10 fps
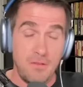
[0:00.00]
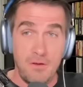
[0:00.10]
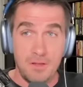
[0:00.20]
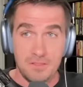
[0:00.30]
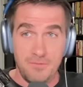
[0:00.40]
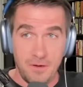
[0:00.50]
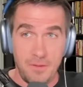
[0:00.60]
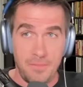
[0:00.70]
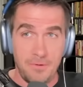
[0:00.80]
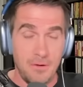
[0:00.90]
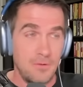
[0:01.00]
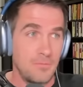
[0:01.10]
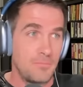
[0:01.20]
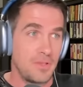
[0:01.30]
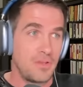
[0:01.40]
long, it's very thorough,
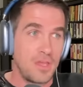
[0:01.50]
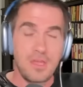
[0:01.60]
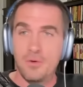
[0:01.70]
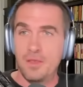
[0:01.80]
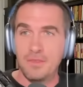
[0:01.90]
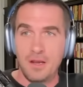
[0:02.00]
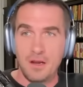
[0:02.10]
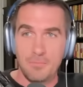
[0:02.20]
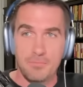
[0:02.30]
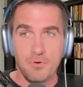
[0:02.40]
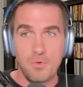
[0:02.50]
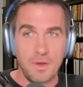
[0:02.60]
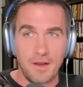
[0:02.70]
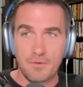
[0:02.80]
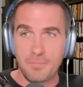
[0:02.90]
but you can go in there, pull
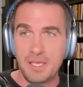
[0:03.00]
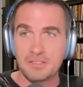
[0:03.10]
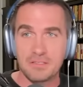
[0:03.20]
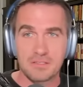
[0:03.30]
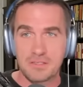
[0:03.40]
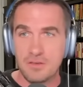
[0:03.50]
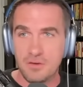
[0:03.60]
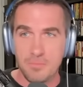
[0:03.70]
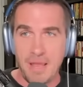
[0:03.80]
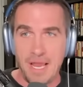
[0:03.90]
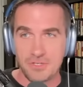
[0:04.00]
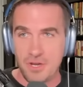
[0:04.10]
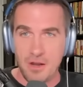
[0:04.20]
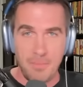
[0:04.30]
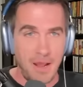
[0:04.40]
whatever pieces you're
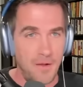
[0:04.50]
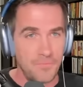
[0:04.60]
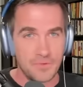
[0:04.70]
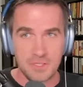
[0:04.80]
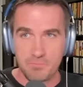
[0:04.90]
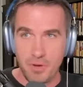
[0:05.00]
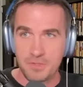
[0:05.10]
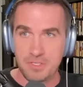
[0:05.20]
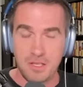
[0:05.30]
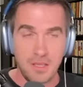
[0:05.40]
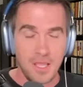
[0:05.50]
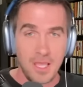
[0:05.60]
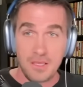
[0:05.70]
passionate about, just post it in,